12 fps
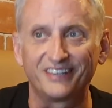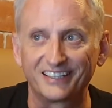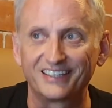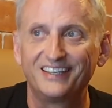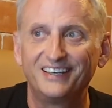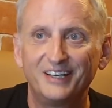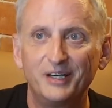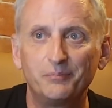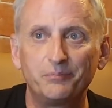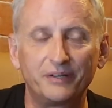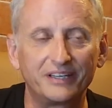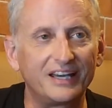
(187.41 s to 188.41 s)
I, Me
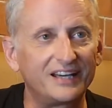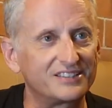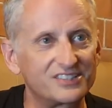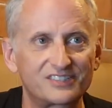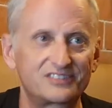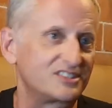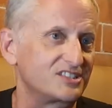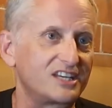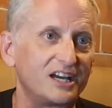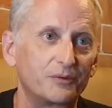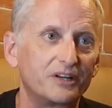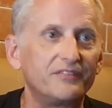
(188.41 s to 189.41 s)
too. But yeah, just just
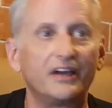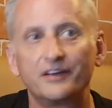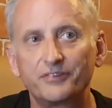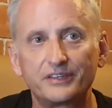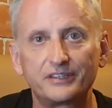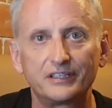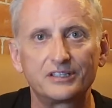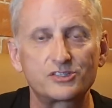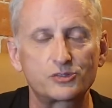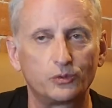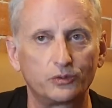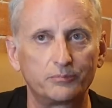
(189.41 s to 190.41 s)
got rid of everything,
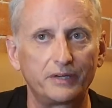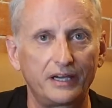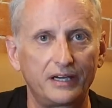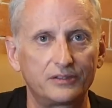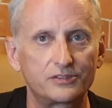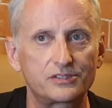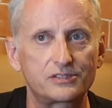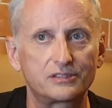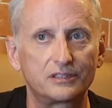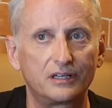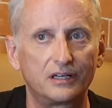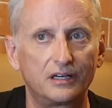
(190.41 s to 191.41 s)
sold my house,
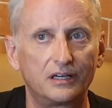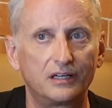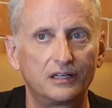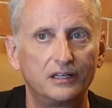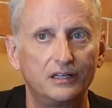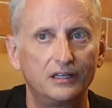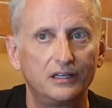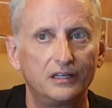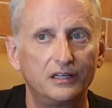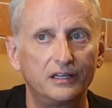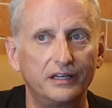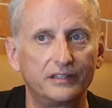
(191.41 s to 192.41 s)
uh,
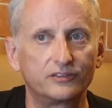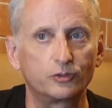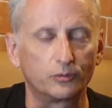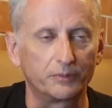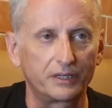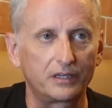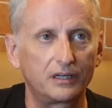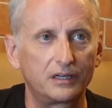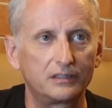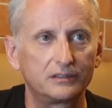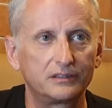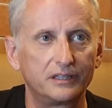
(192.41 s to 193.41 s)
and sold my
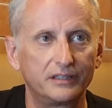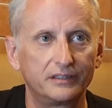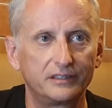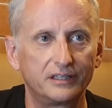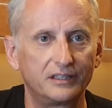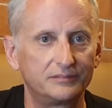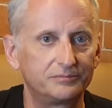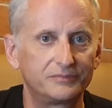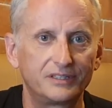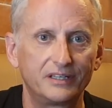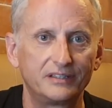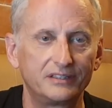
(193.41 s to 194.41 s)
car, and uh,
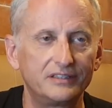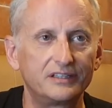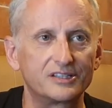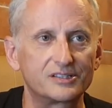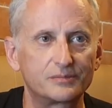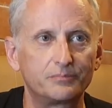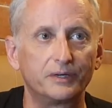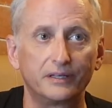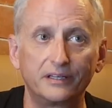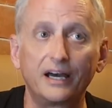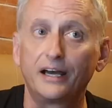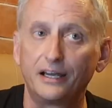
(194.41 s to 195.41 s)
and did this. But
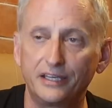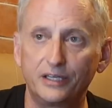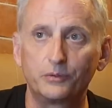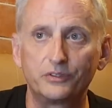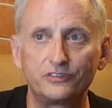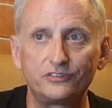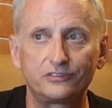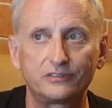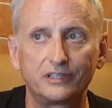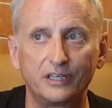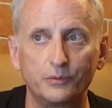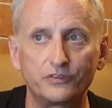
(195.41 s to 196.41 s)
mm. it was
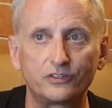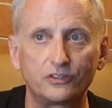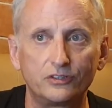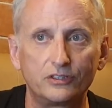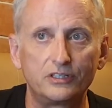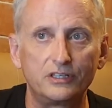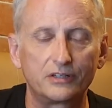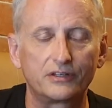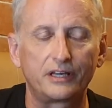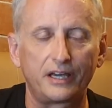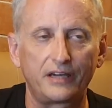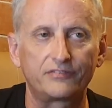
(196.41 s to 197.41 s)
it was a good year and
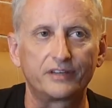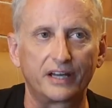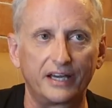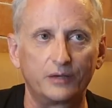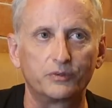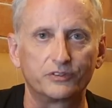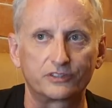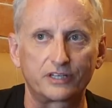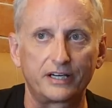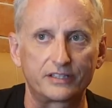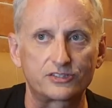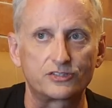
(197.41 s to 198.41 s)
a half that I was
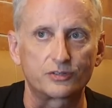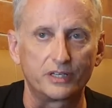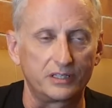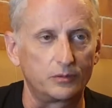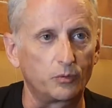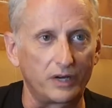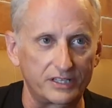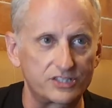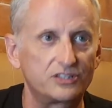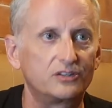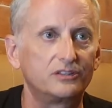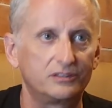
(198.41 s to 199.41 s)
concentrating,
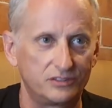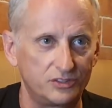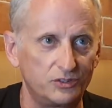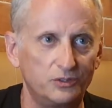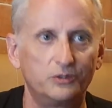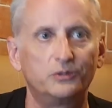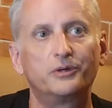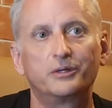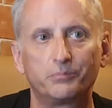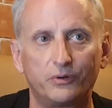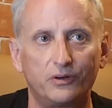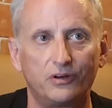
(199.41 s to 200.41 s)
watching you
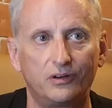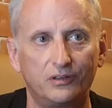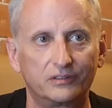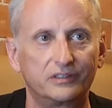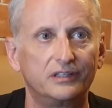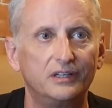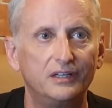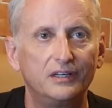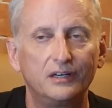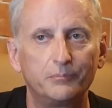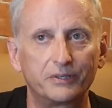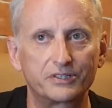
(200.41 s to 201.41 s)
and Paul and
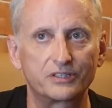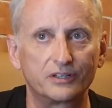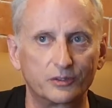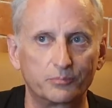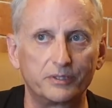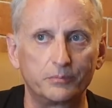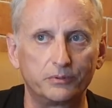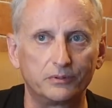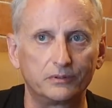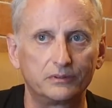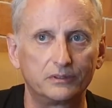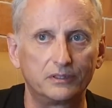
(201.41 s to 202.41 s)
a bunch of other
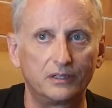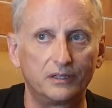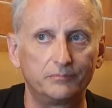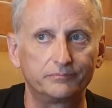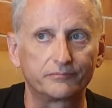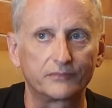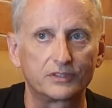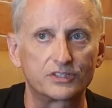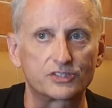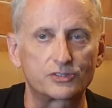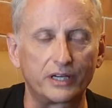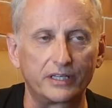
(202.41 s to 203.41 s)
people, um,
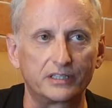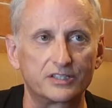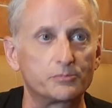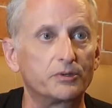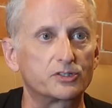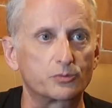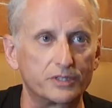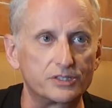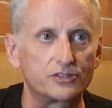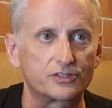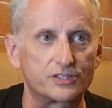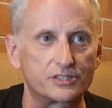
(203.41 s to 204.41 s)
just trying to get as much
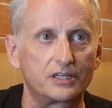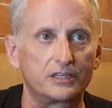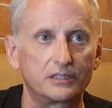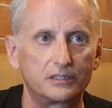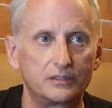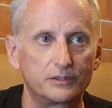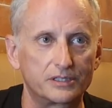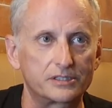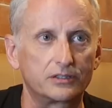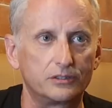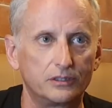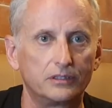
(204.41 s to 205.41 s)
research as I as
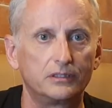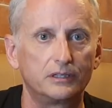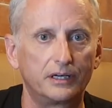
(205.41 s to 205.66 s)
I could.